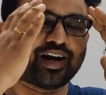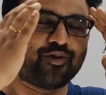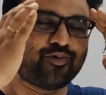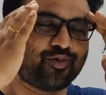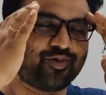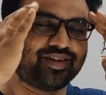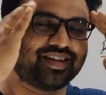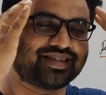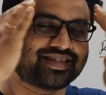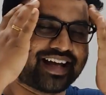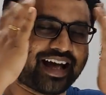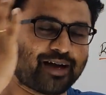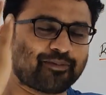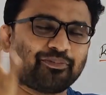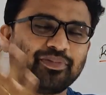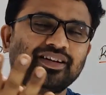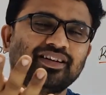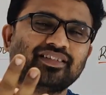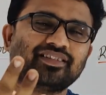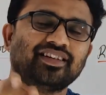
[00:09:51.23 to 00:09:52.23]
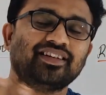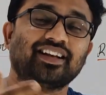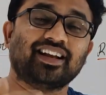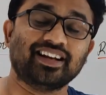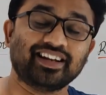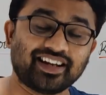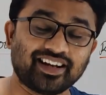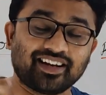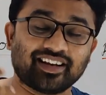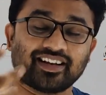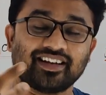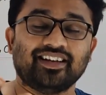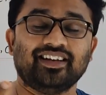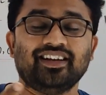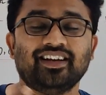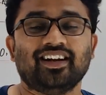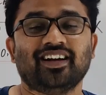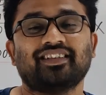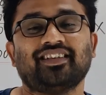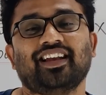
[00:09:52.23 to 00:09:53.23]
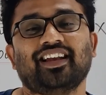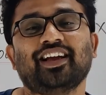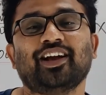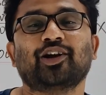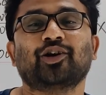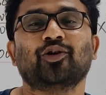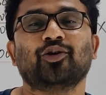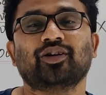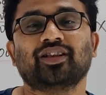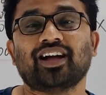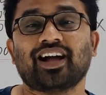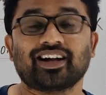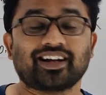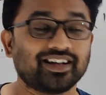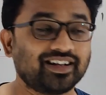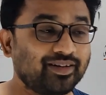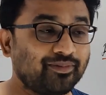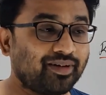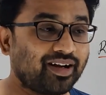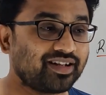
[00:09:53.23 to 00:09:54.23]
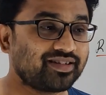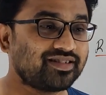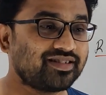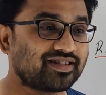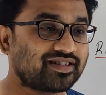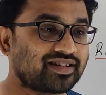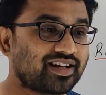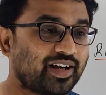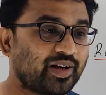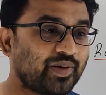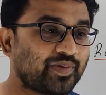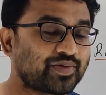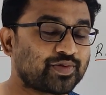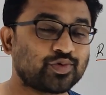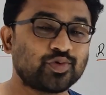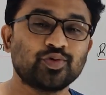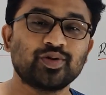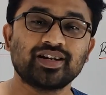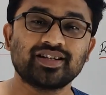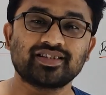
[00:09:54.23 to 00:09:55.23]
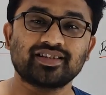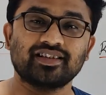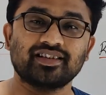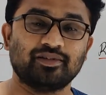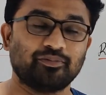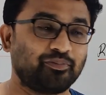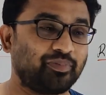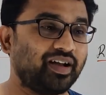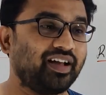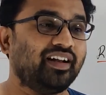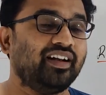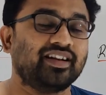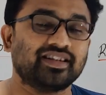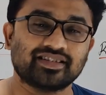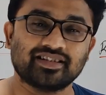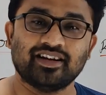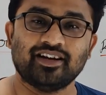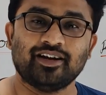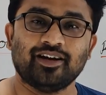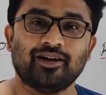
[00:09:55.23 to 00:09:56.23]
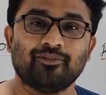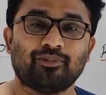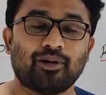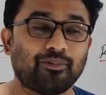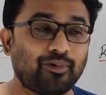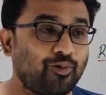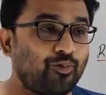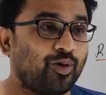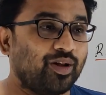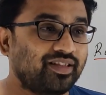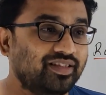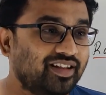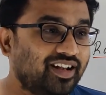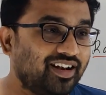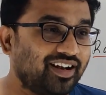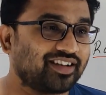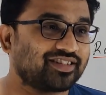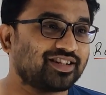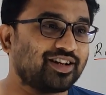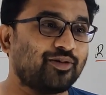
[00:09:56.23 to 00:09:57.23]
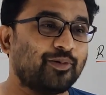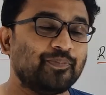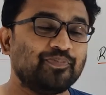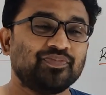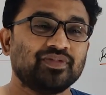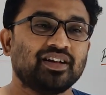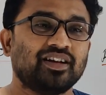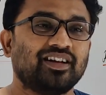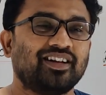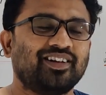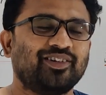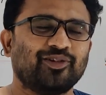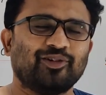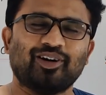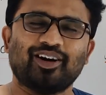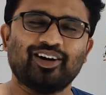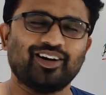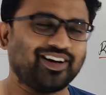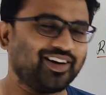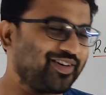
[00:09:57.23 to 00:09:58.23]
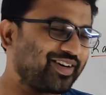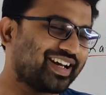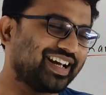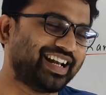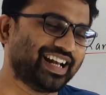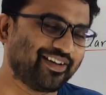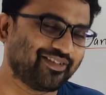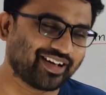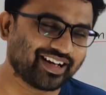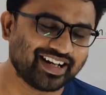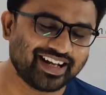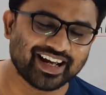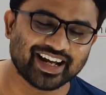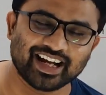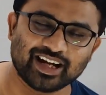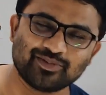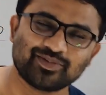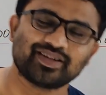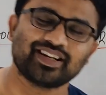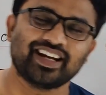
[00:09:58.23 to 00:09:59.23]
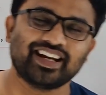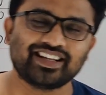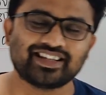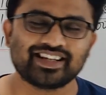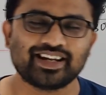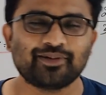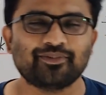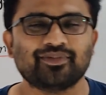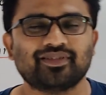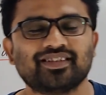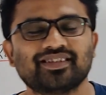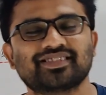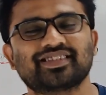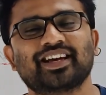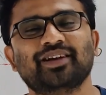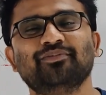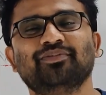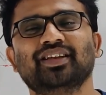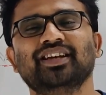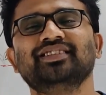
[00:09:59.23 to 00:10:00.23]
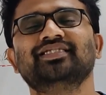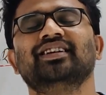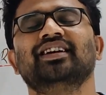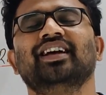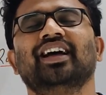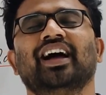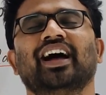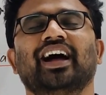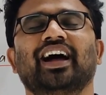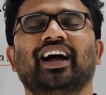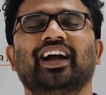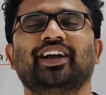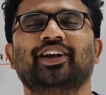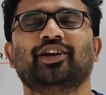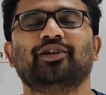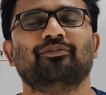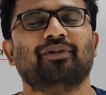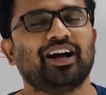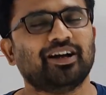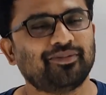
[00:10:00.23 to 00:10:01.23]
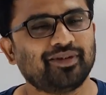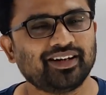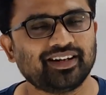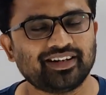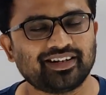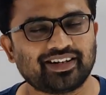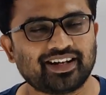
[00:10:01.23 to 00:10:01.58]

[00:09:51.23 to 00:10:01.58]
could this happen anta nanage tale ketta hogide I can imagine the state of students and the parents Papa 1 lakh. Okay, anyway, I'm saying the same things. And bye bye and